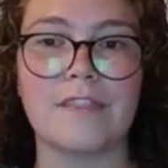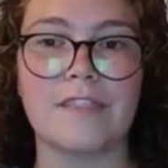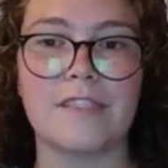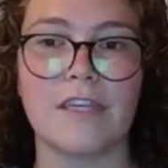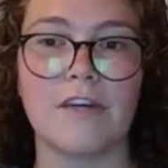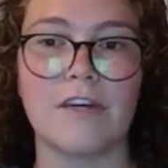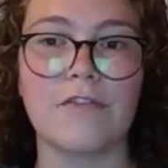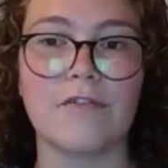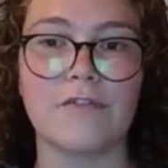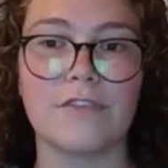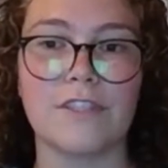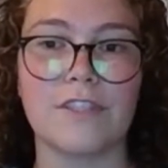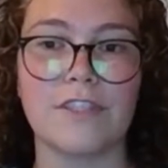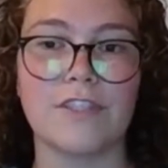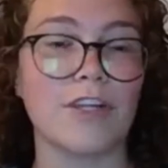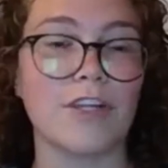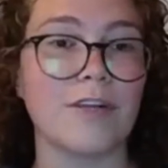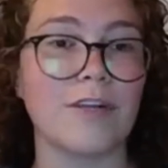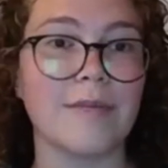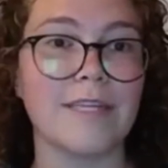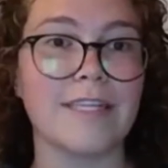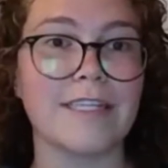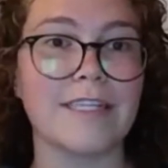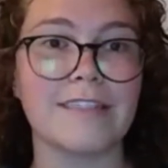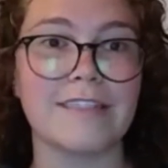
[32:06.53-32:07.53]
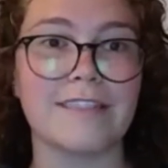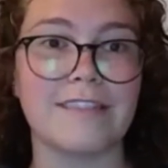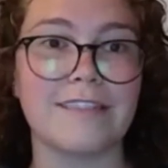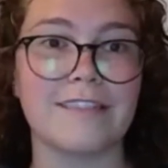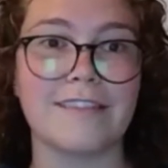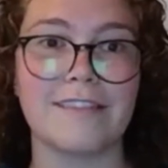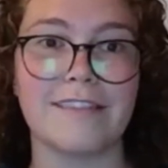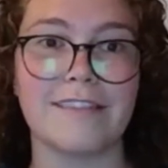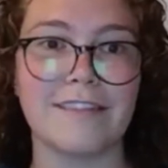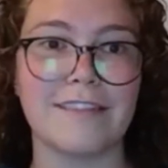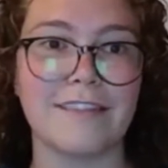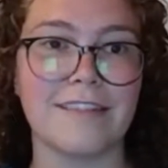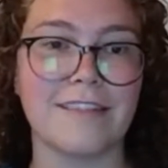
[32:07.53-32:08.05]
self-determined
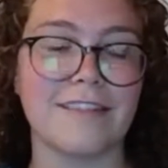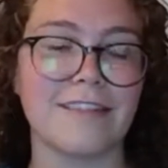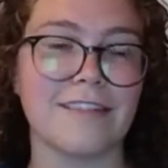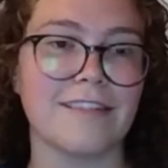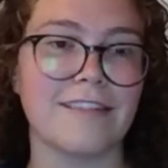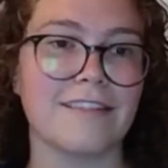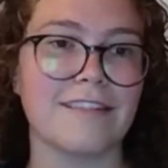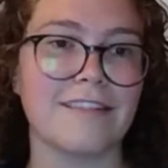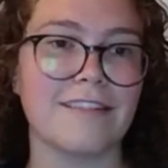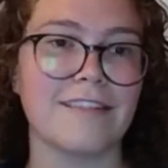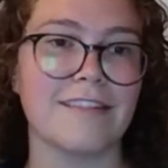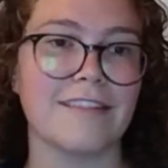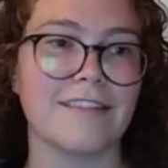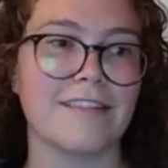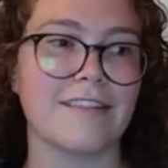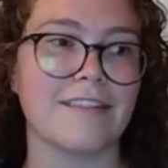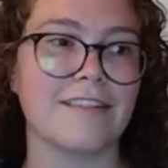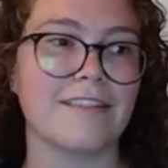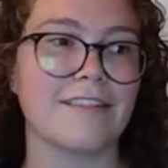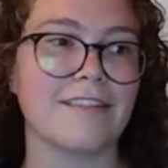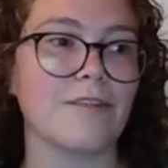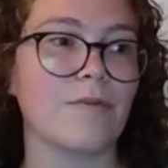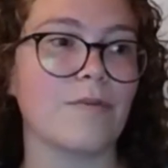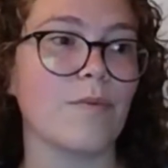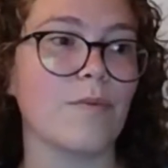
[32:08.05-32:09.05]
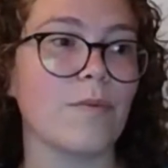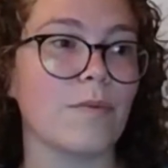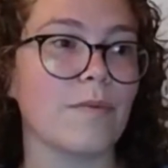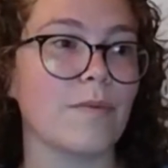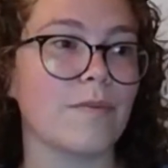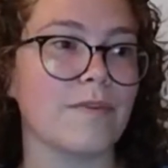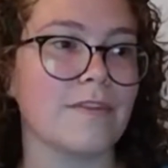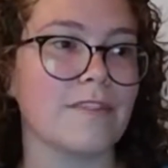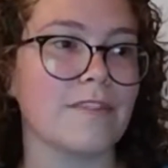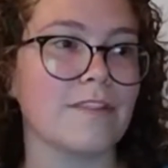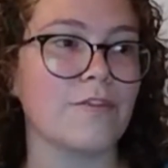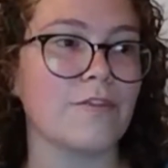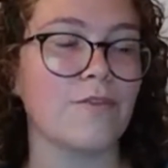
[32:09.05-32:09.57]
to
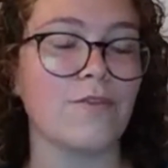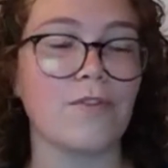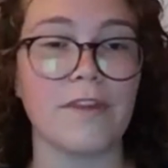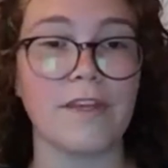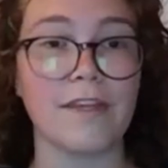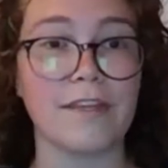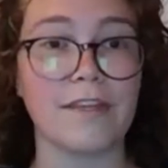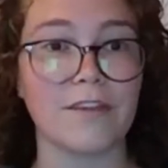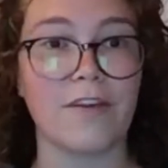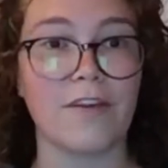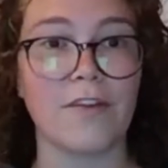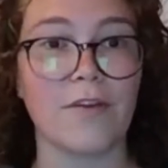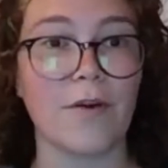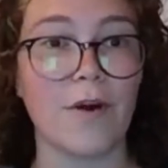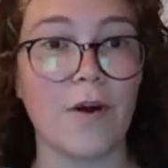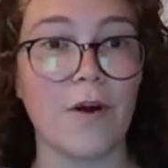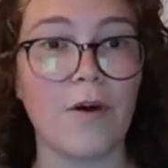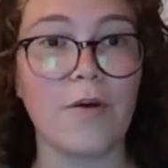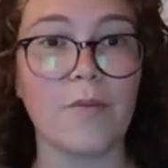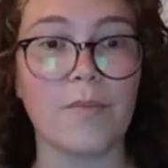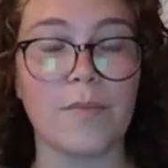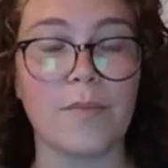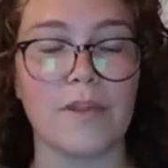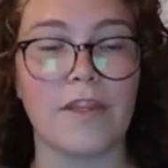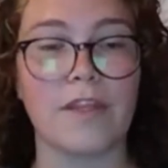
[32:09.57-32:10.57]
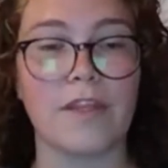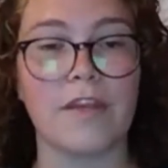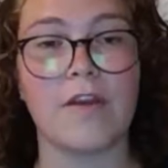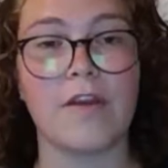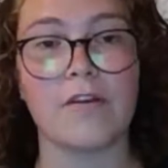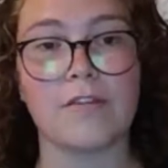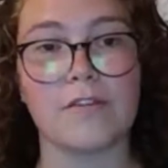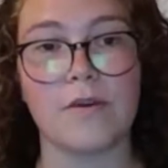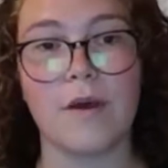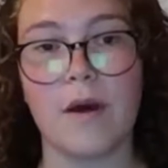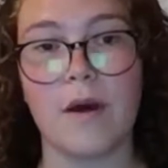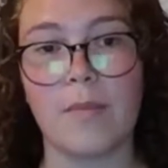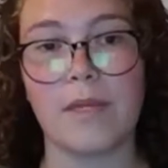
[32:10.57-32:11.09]
do things on their own, but then
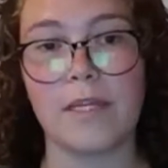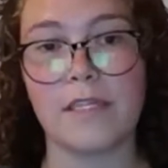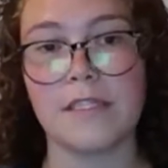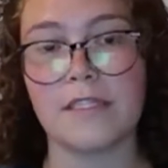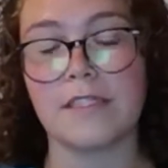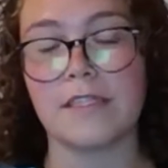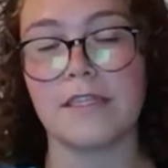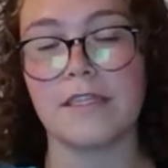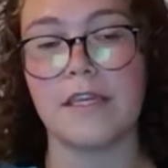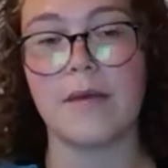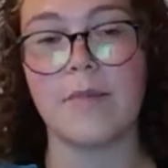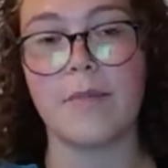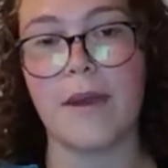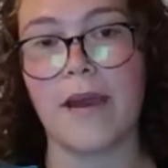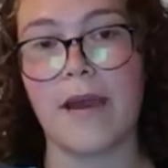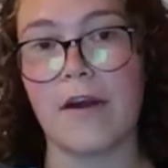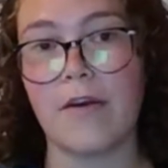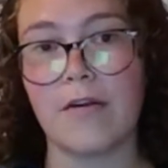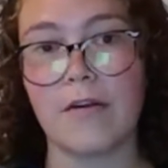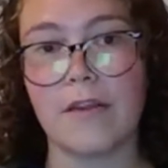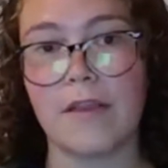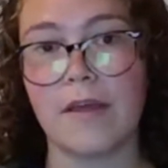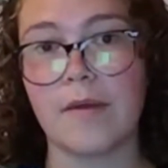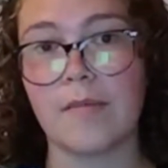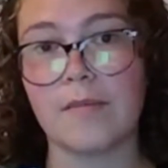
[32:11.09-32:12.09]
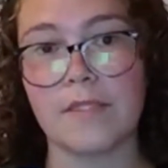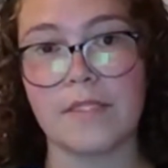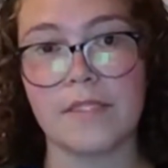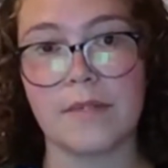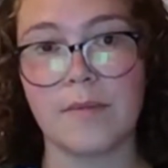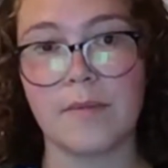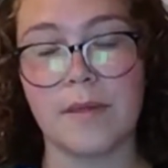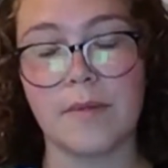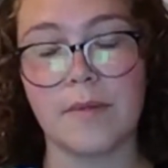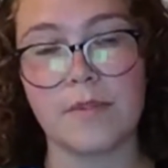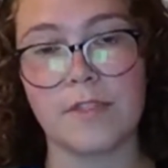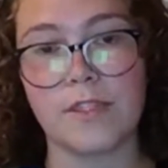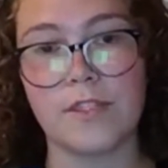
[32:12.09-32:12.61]
also helping to empower them to
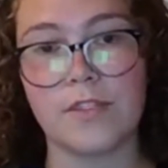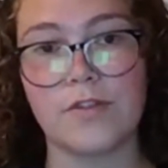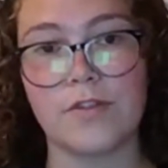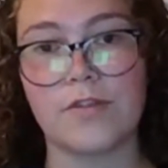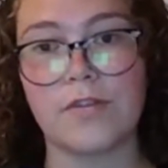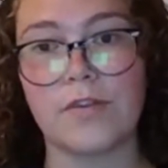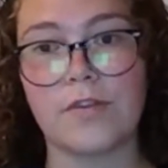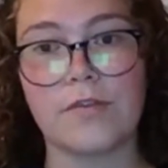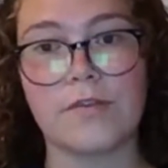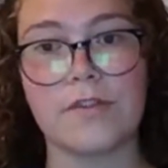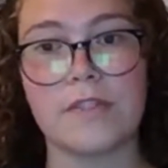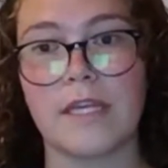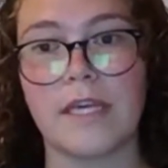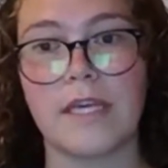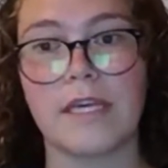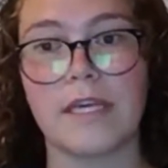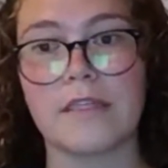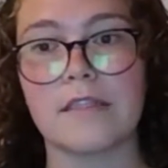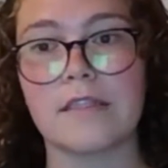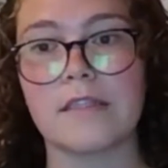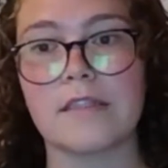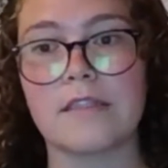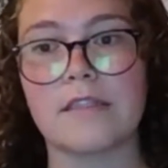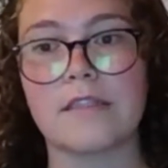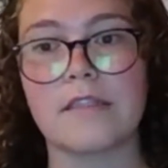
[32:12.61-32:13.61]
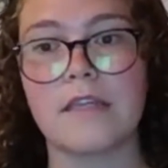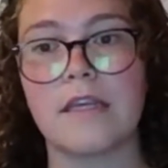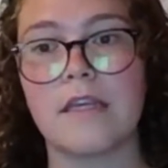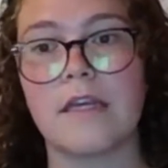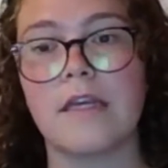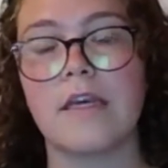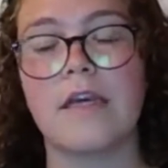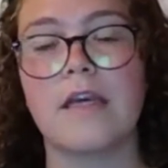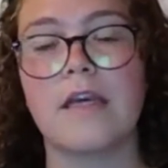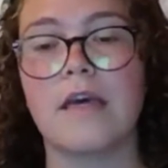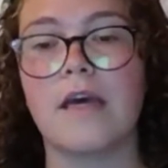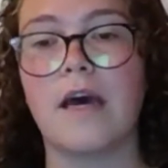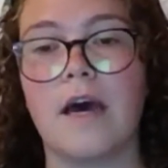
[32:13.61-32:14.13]
be able to do those things.
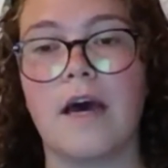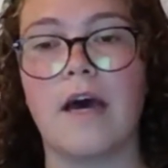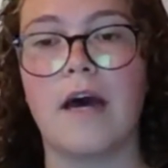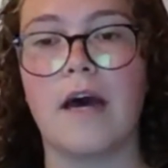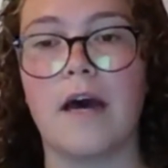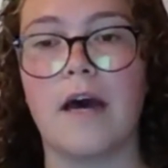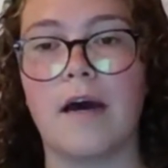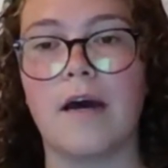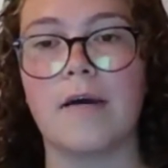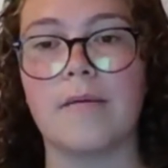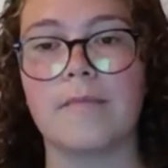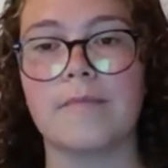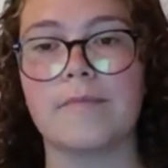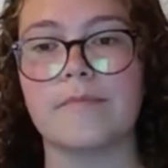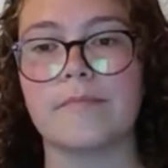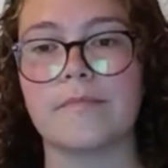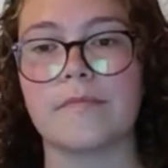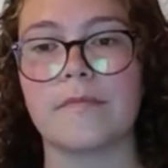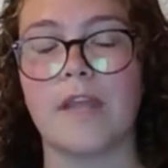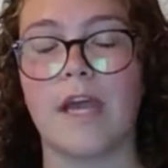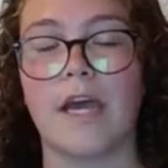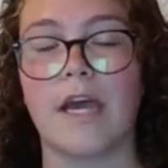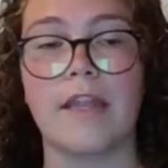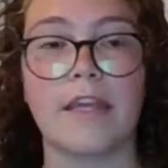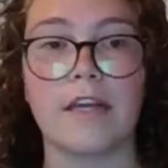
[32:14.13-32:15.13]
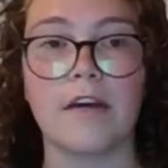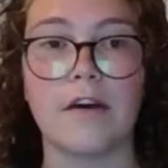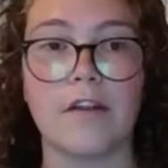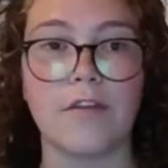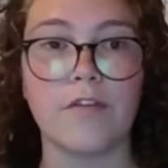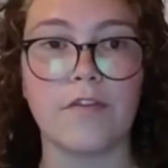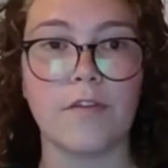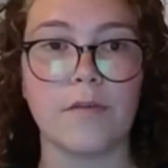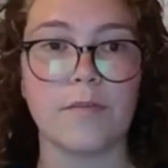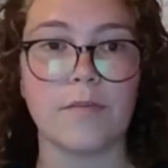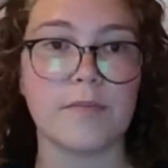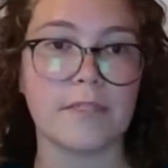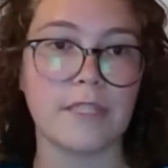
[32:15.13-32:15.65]
I think on
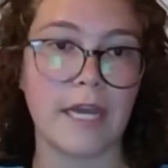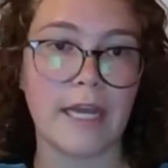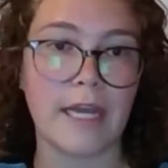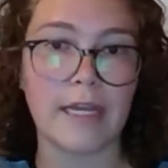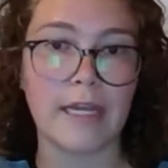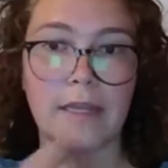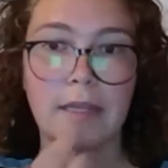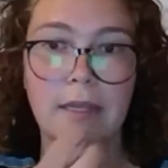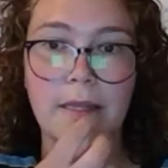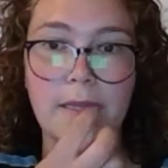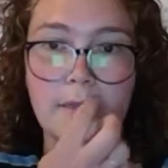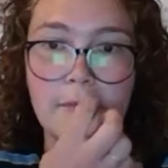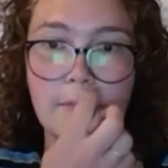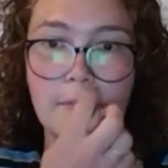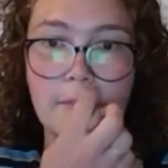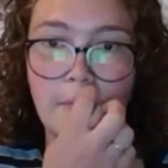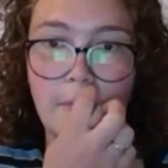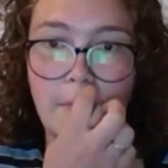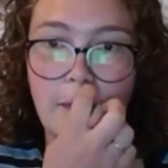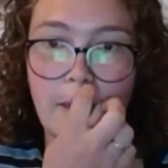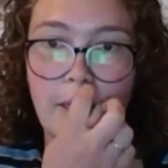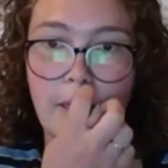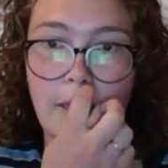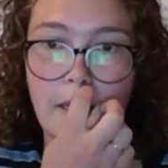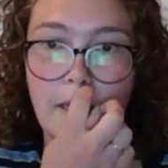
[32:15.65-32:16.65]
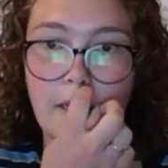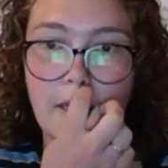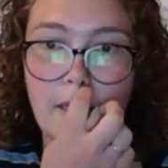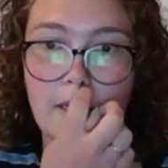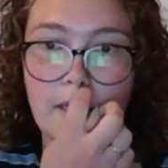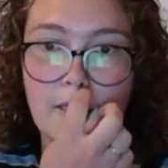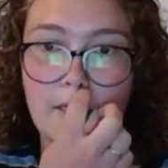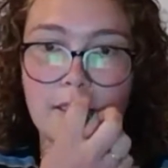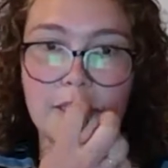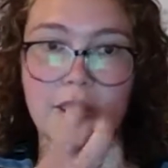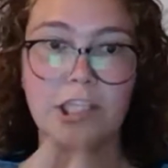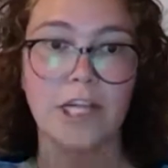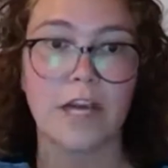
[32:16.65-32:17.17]
the flip side,
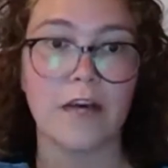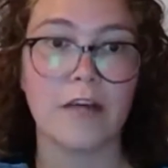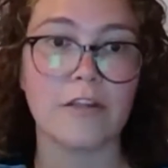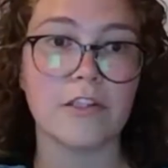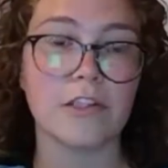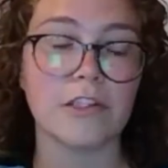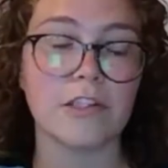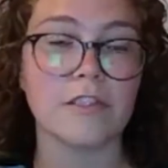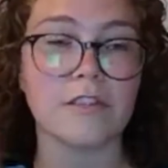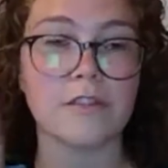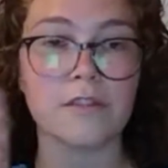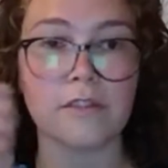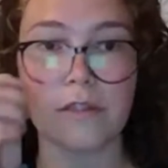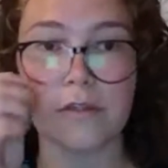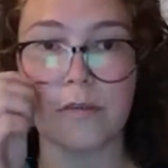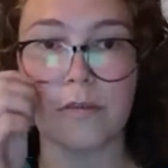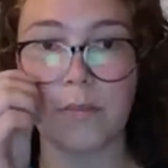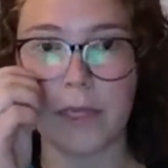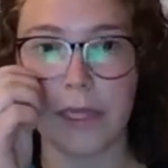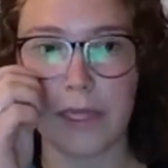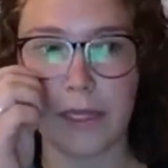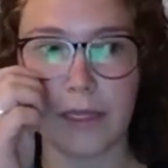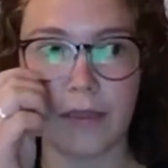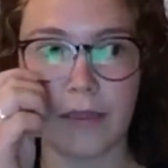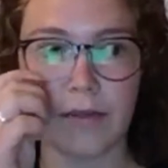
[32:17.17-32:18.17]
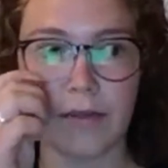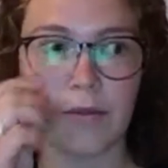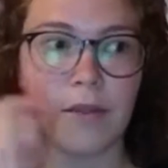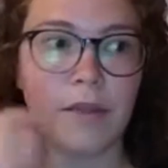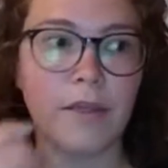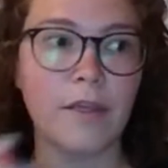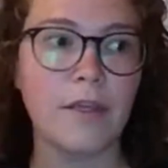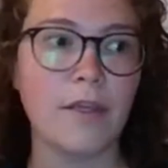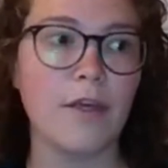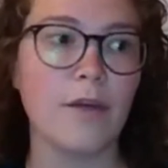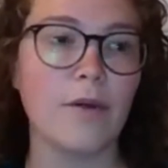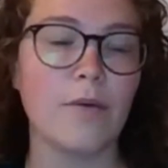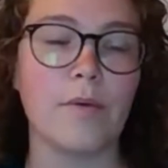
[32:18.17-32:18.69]
the challenges could be
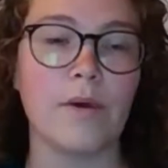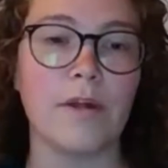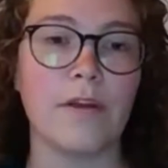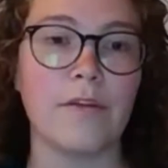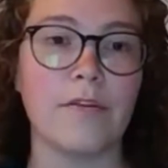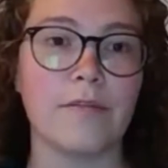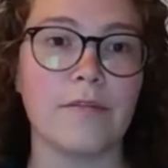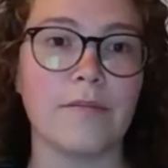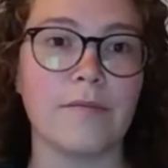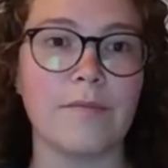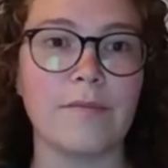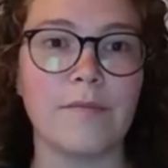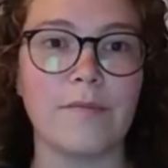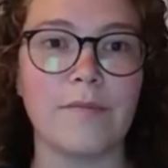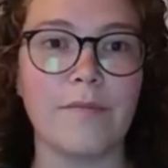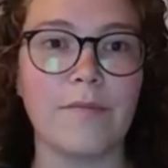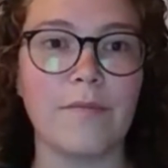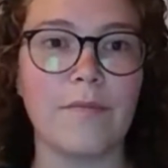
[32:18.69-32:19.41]
when